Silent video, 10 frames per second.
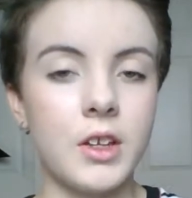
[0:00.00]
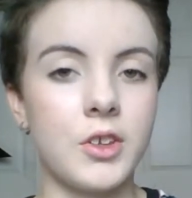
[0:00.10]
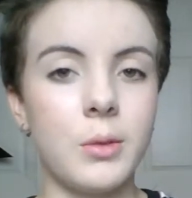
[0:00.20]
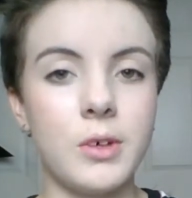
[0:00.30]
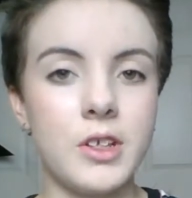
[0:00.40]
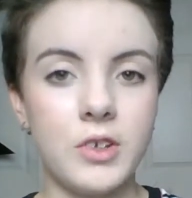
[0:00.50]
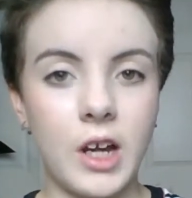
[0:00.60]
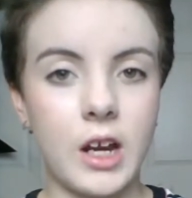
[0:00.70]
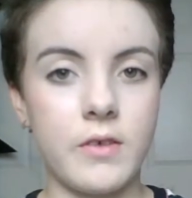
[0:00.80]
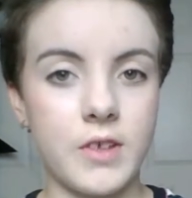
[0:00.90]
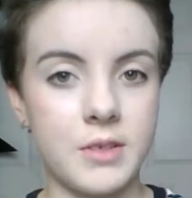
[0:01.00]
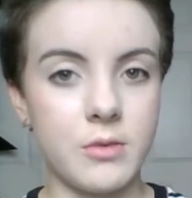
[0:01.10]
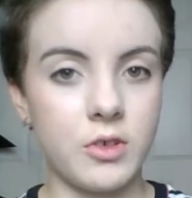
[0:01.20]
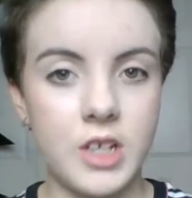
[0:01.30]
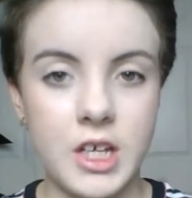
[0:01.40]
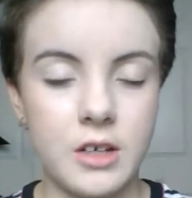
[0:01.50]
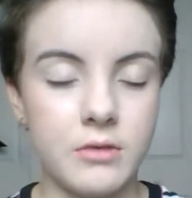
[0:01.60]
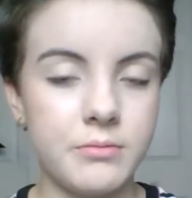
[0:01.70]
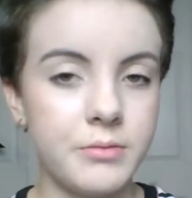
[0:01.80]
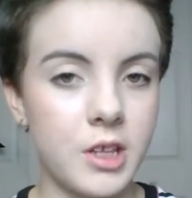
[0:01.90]
So I'm gonna do kind of a smoky
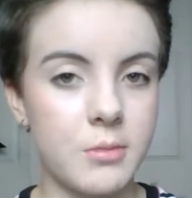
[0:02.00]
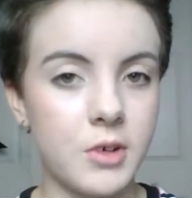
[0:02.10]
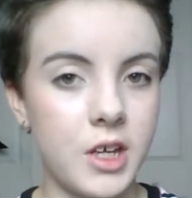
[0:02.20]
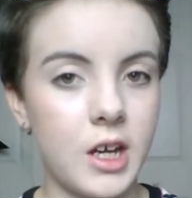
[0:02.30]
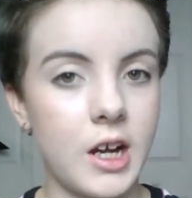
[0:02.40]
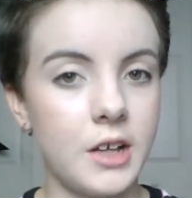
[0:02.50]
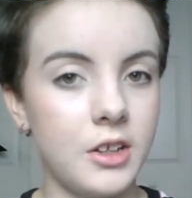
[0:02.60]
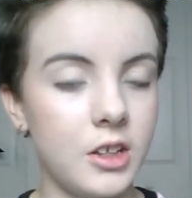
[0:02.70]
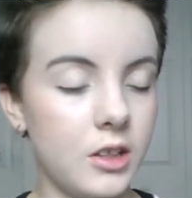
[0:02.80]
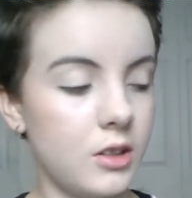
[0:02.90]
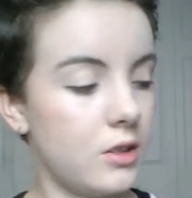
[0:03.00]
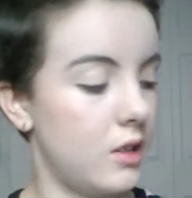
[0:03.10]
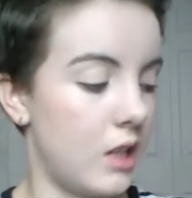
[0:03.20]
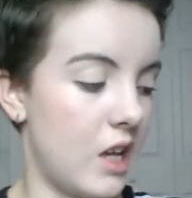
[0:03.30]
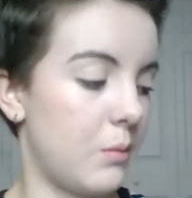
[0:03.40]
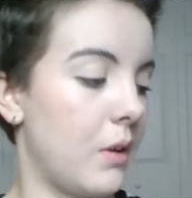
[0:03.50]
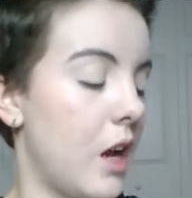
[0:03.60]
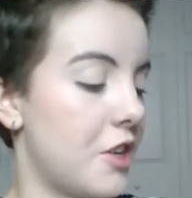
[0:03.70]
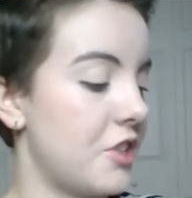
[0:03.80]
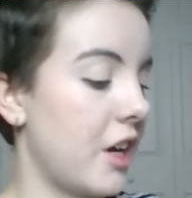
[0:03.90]
eye look today with my
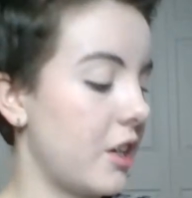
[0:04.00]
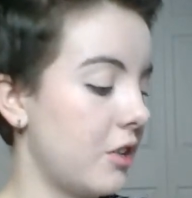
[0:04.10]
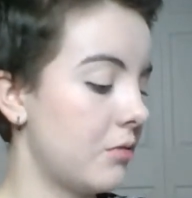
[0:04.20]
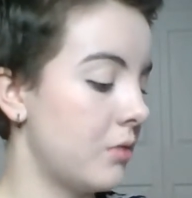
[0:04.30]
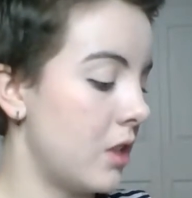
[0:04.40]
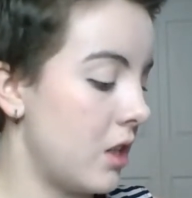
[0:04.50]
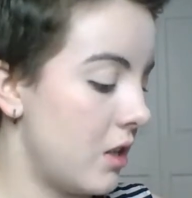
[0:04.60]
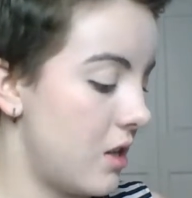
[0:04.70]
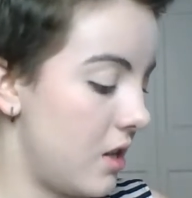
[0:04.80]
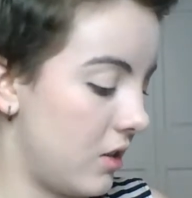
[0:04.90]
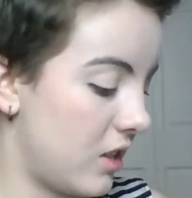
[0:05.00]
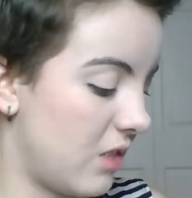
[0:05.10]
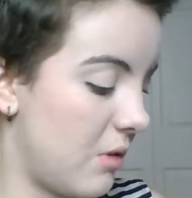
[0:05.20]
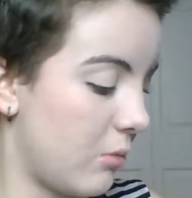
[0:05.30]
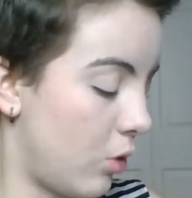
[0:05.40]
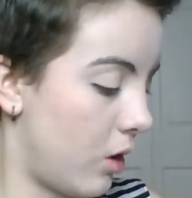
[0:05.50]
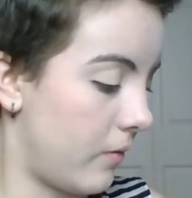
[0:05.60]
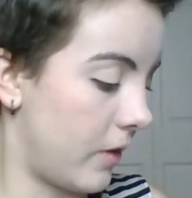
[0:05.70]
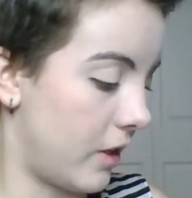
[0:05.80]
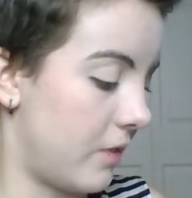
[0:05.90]
eyeshadow. And it's gonna be more
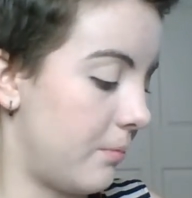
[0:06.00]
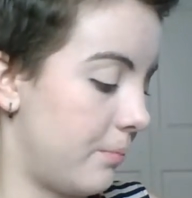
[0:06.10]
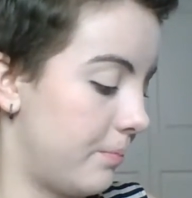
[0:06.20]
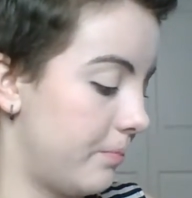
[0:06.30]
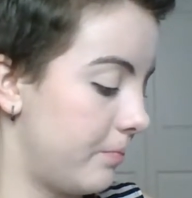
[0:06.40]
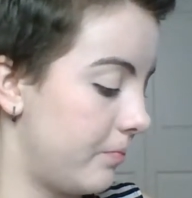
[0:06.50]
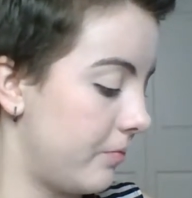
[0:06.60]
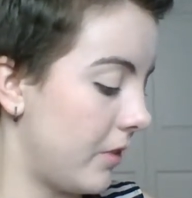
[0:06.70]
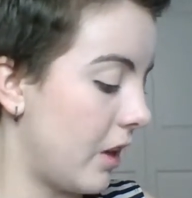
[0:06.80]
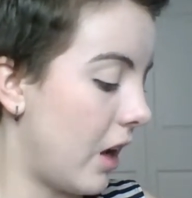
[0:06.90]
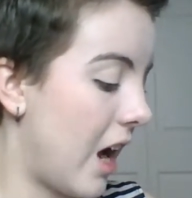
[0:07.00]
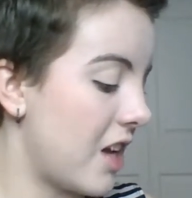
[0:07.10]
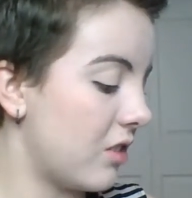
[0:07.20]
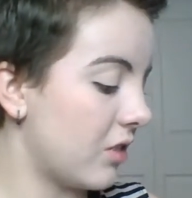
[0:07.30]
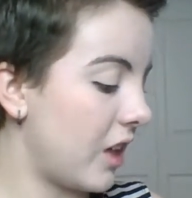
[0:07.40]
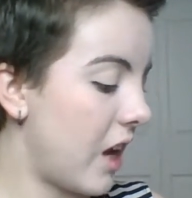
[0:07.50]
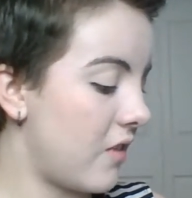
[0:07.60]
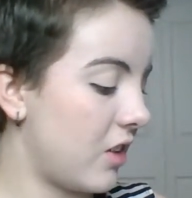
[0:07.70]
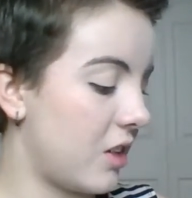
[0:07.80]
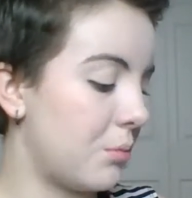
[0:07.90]
of I don't really
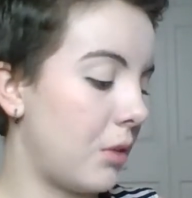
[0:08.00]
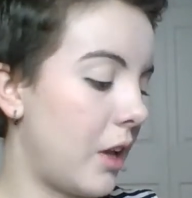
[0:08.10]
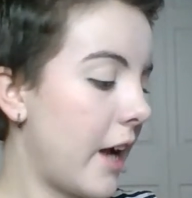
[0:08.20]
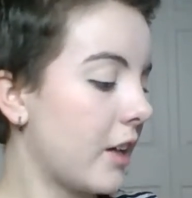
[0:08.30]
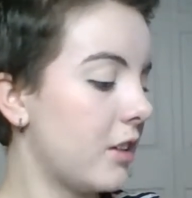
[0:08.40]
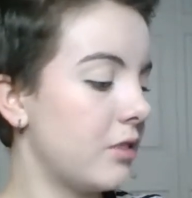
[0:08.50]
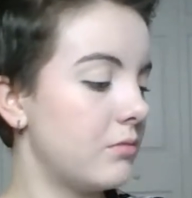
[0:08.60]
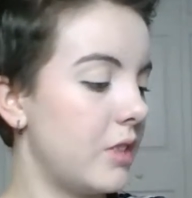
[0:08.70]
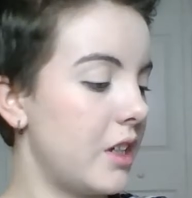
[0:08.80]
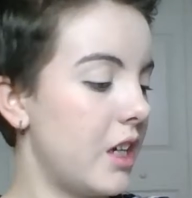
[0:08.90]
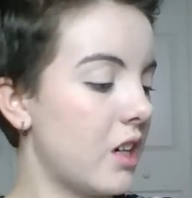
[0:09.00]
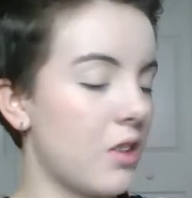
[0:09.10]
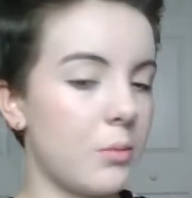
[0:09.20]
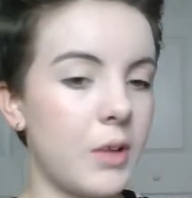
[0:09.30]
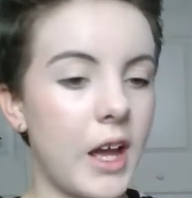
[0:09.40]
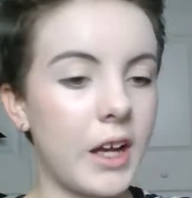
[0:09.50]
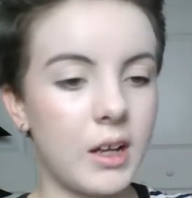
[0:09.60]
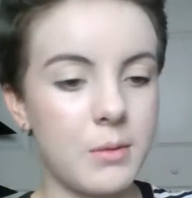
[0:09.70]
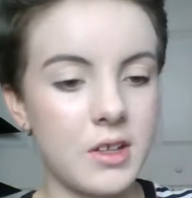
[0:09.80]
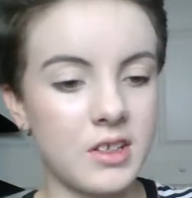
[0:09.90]
have a good black in here. The black,
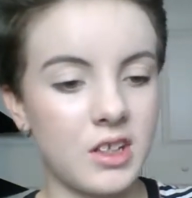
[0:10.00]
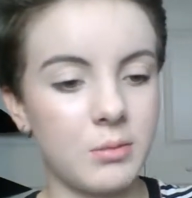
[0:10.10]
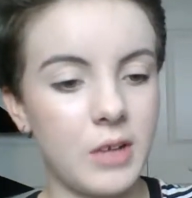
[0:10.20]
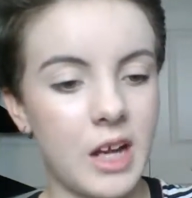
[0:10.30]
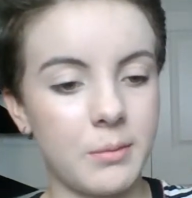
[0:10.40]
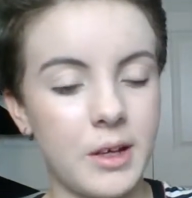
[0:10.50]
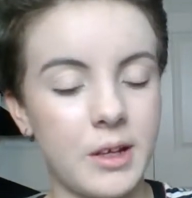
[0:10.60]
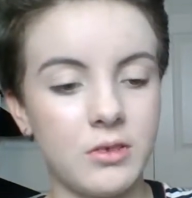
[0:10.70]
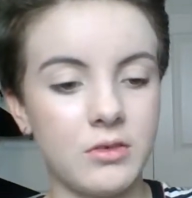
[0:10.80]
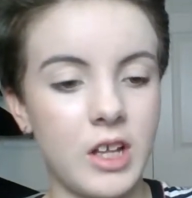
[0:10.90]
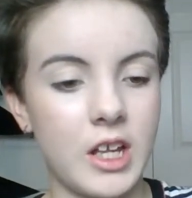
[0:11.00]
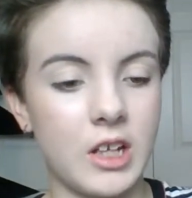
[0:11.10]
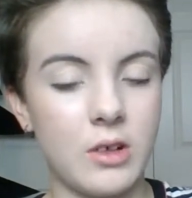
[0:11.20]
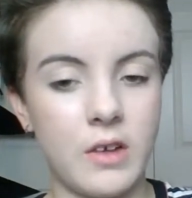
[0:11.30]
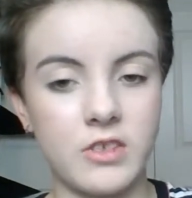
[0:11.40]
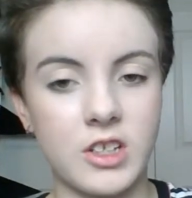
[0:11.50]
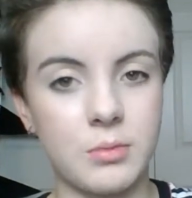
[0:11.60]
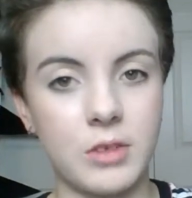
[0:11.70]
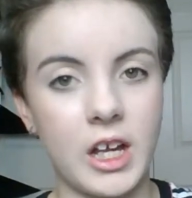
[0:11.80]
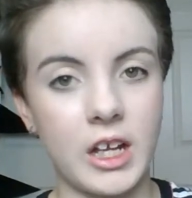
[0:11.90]
I mean, it's a good black, but I don't like going with
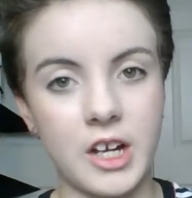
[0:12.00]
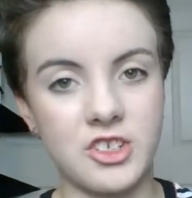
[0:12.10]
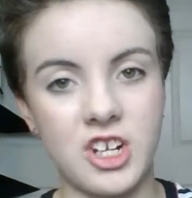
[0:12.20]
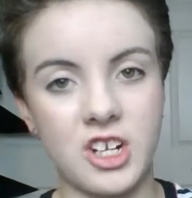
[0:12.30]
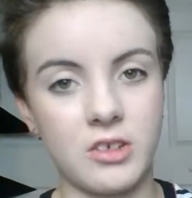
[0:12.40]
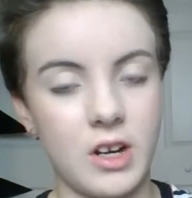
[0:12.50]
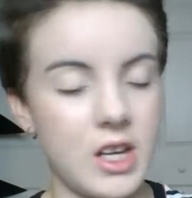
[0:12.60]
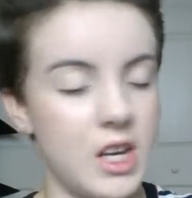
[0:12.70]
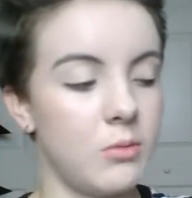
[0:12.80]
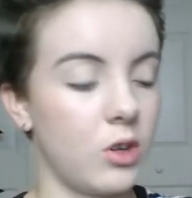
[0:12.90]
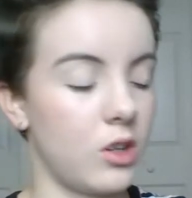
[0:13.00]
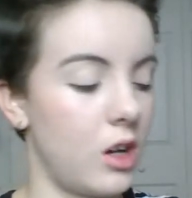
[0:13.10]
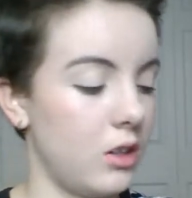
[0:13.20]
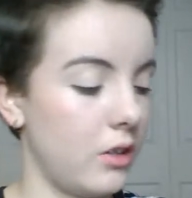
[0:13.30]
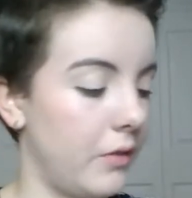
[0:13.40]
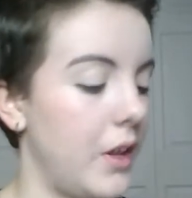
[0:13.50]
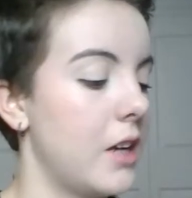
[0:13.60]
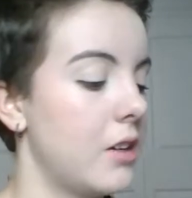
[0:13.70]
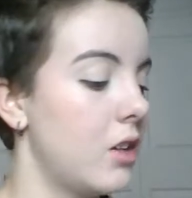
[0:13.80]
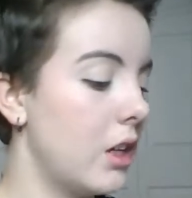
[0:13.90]
just black eyeshadow. I need more color than that.